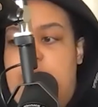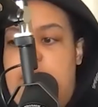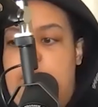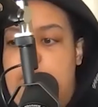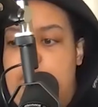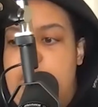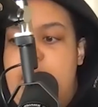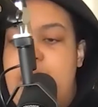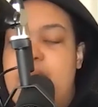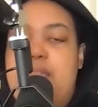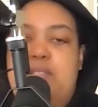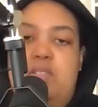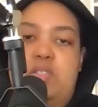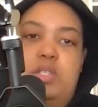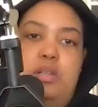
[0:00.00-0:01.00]
you're not
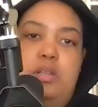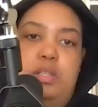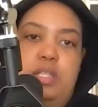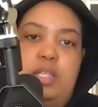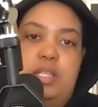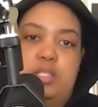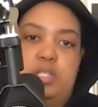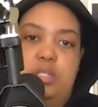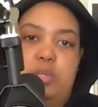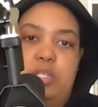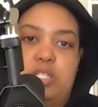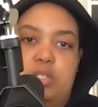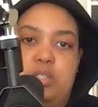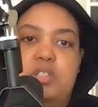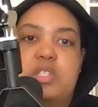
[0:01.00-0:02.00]
necessarily in that
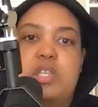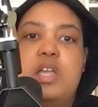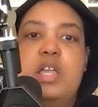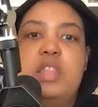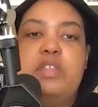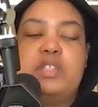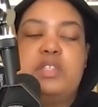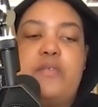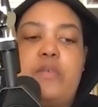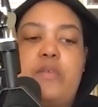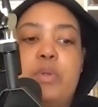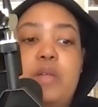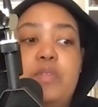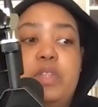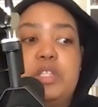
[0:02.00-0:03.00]
situation. So there's
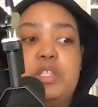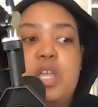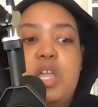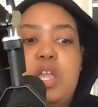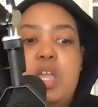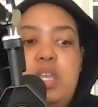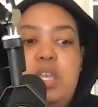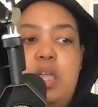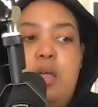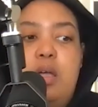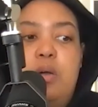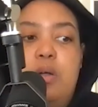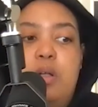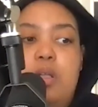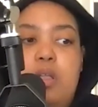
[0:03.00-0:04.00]
different privilege.
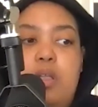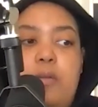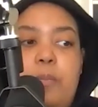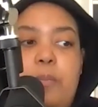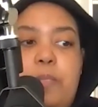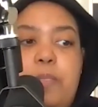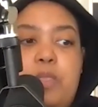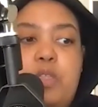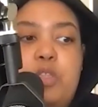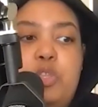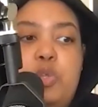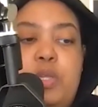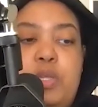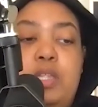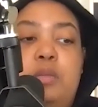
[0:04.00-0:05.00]
Now,
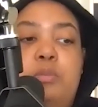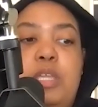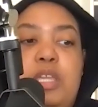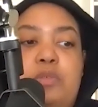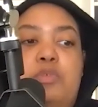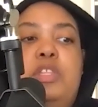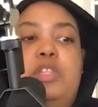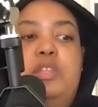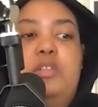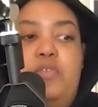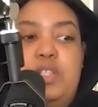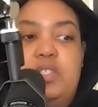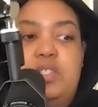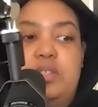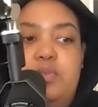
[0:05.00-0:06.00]
you can get really
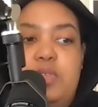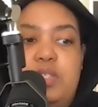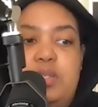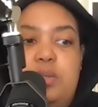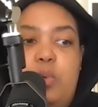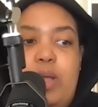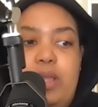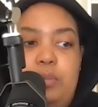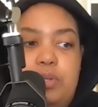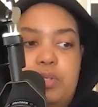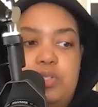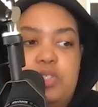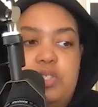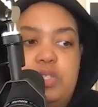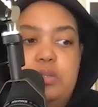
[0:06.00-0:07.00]
defensive as a white
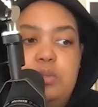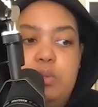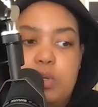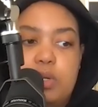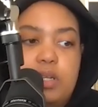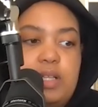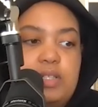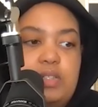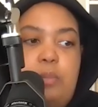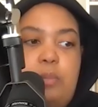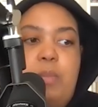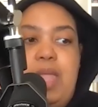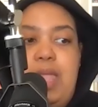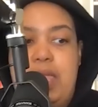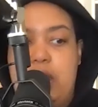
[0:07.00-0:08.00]
person or as a
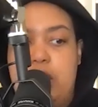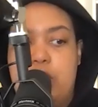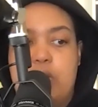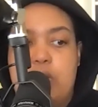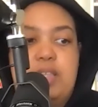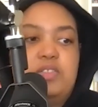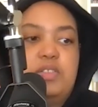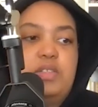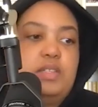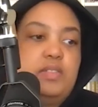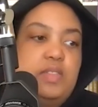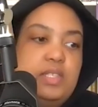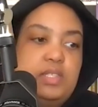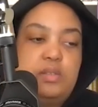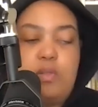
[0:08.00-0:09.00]
man or as
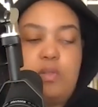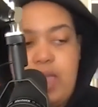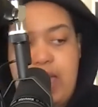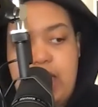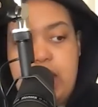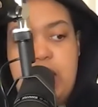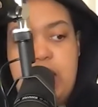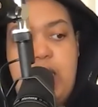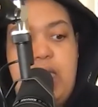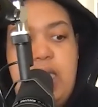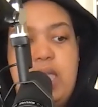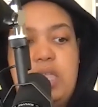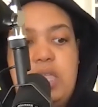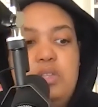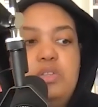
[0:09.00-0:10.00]
this or that,
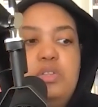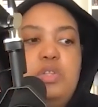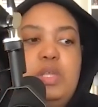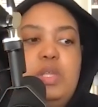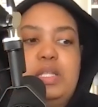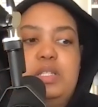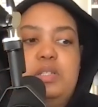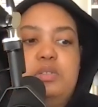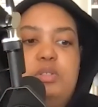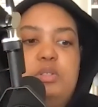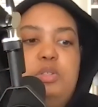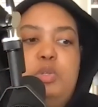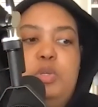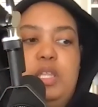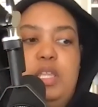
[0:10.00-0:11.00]
and you can
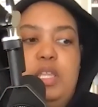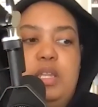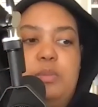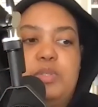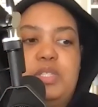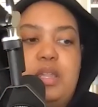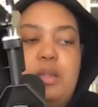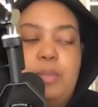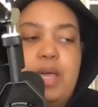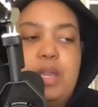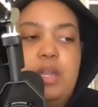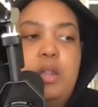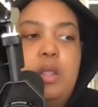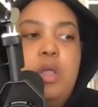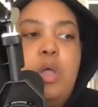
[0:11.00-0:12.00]
get upset about
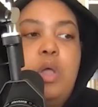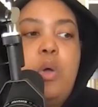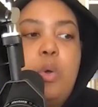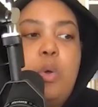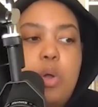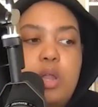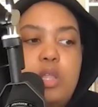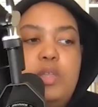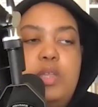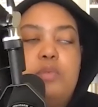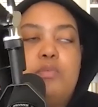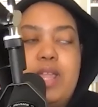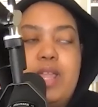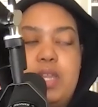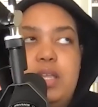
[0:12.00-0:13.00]
it, or you can
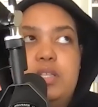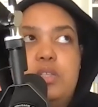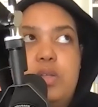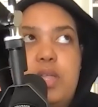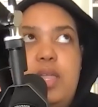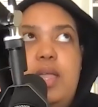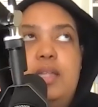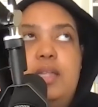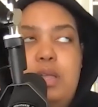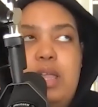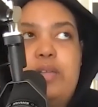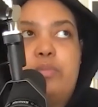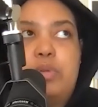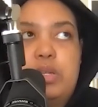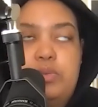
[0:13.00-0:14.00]
recognize, okay, I do
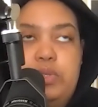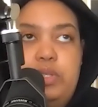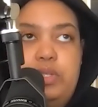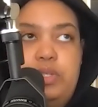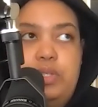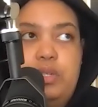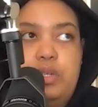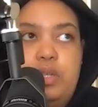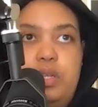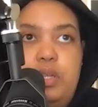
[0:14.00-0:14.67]
have privilege.